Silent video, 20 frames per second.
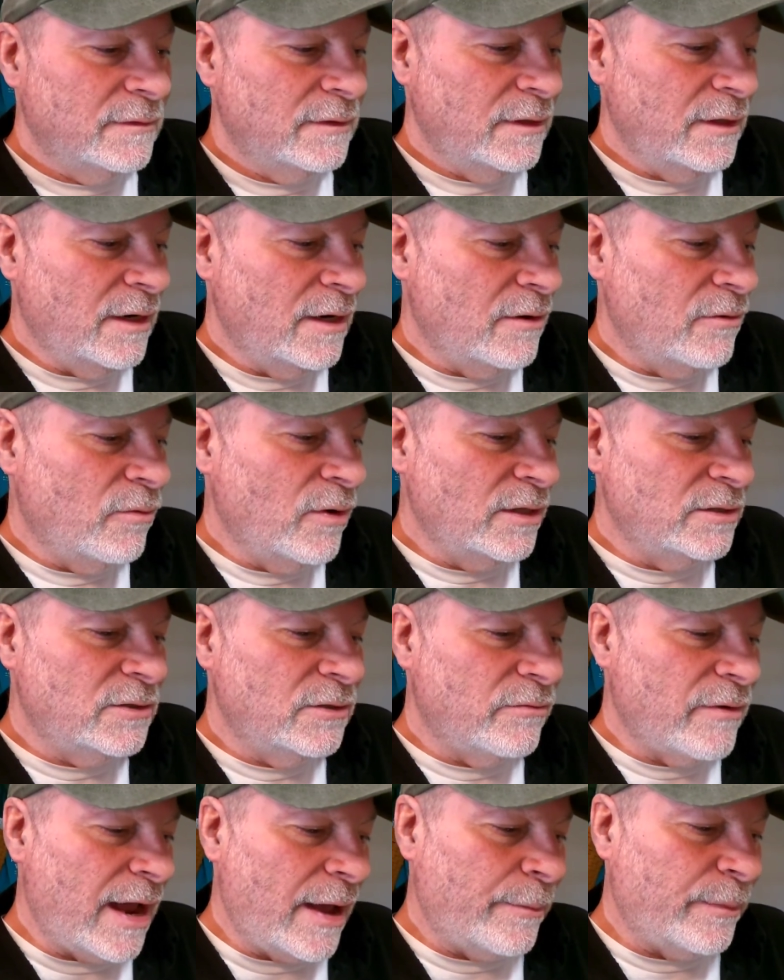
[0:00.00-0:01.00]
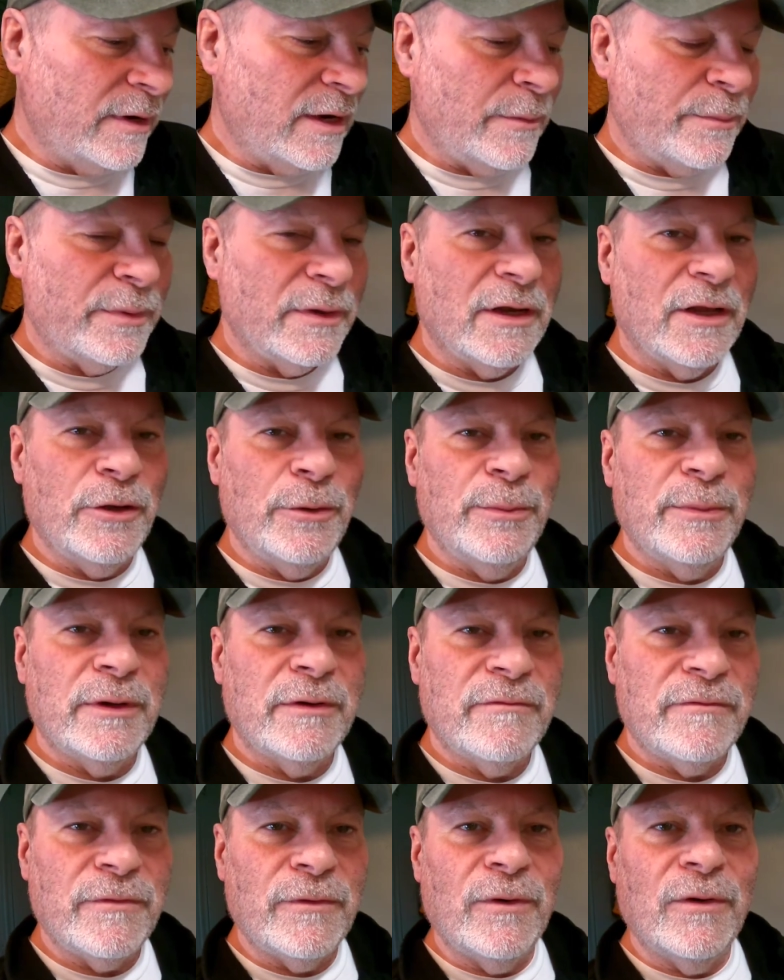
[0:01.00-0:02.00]
you know, once you wrap it up in
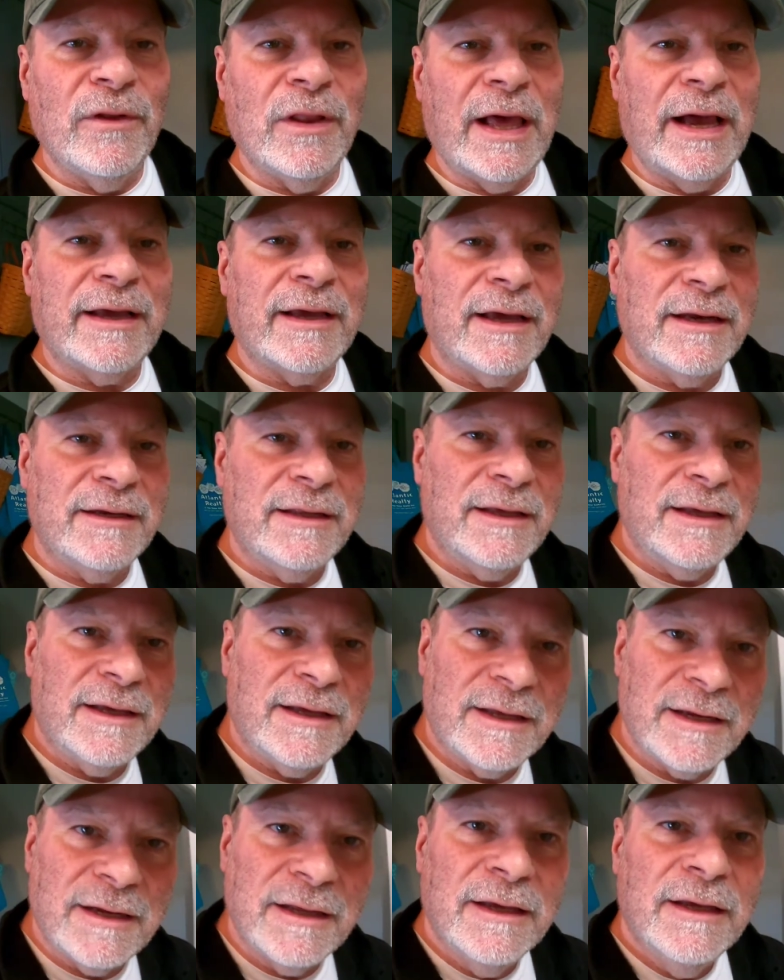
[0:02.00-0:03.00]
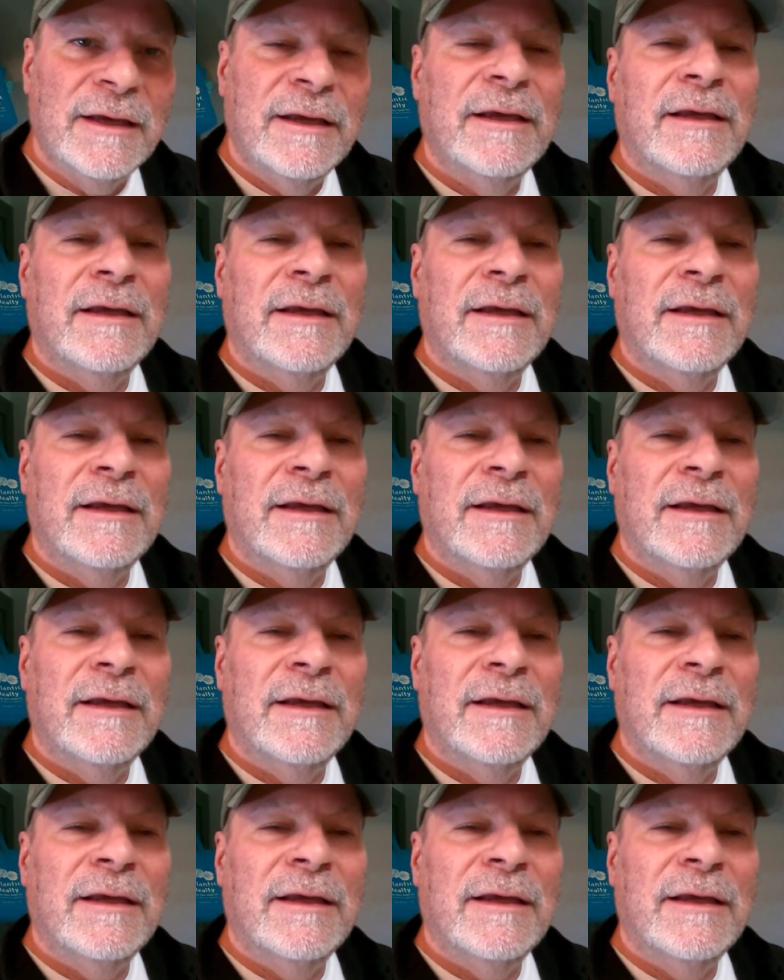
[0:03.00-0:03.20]
aluminum foil like I did,